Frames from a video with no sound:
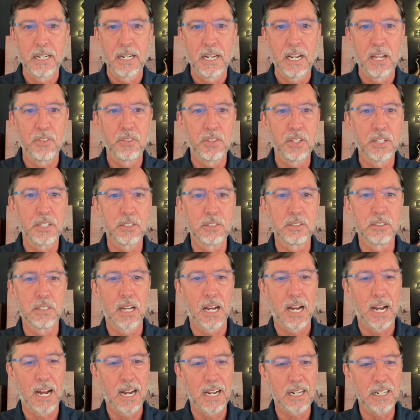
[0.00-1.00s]
And then
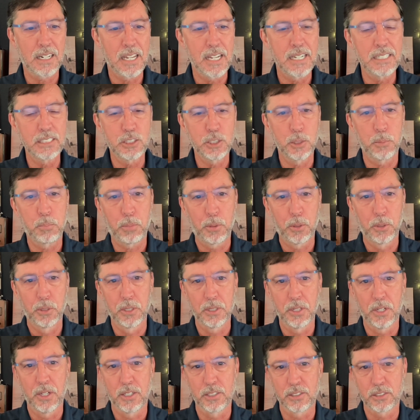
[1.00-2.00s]
I like to
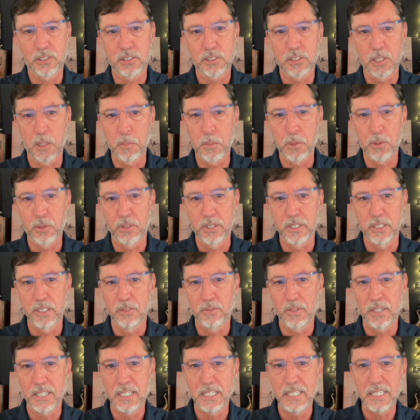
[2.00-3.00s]
put a summary
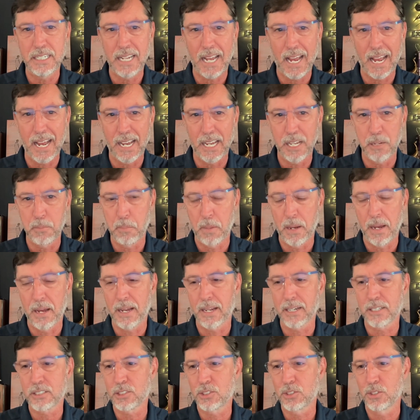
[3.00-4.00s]
of any add
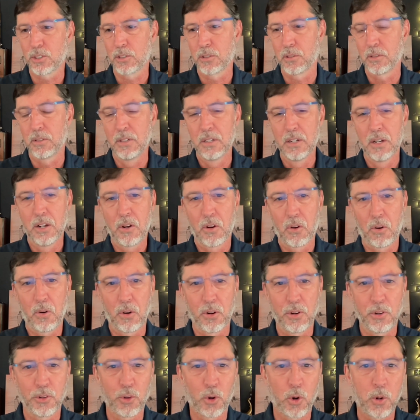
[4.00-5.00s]
backs or
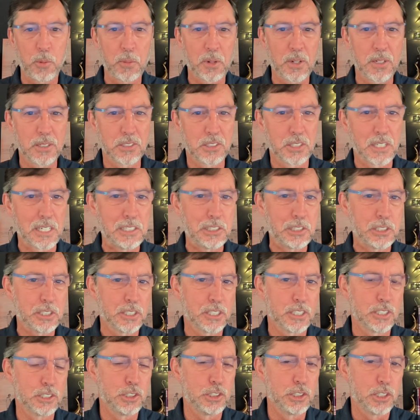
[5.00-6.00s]

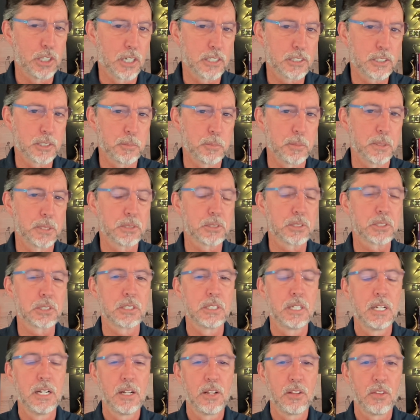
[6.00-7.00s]
normalization adjustments
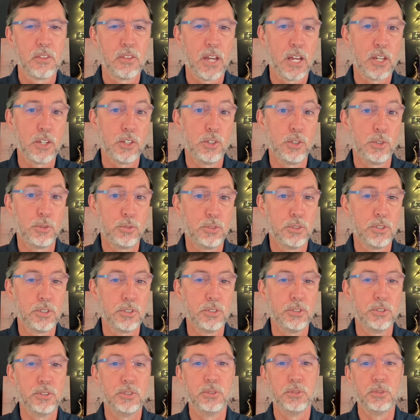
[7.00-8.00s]
that you
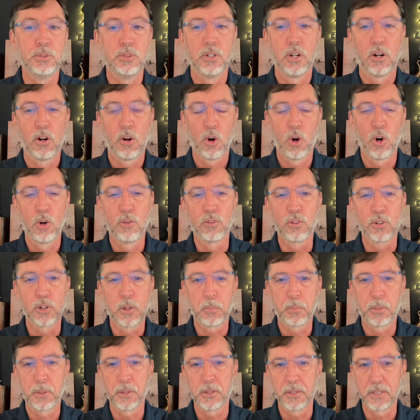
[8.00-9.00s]
do over a
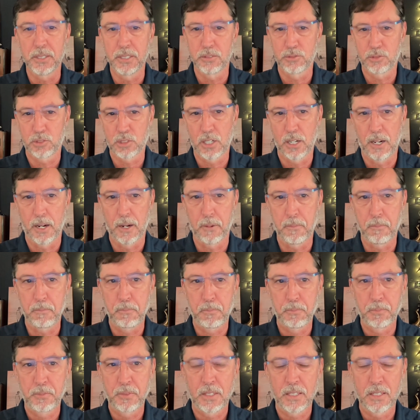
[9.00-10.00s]
period of time.
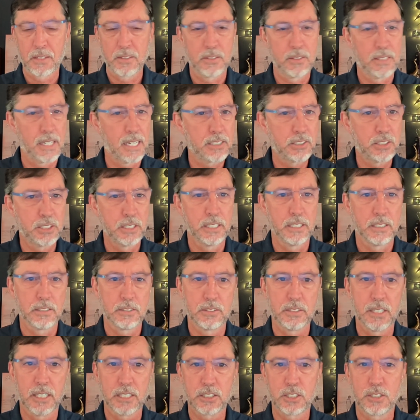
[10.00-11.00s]
That's it.
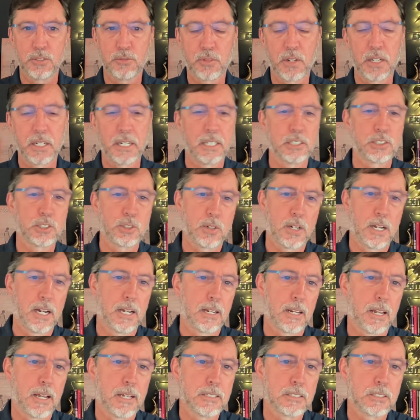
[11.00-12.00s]
That's the financial
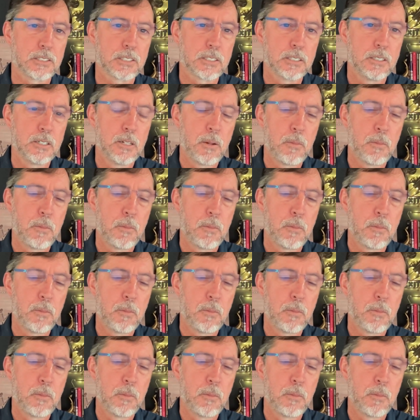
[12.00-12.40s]
highlights.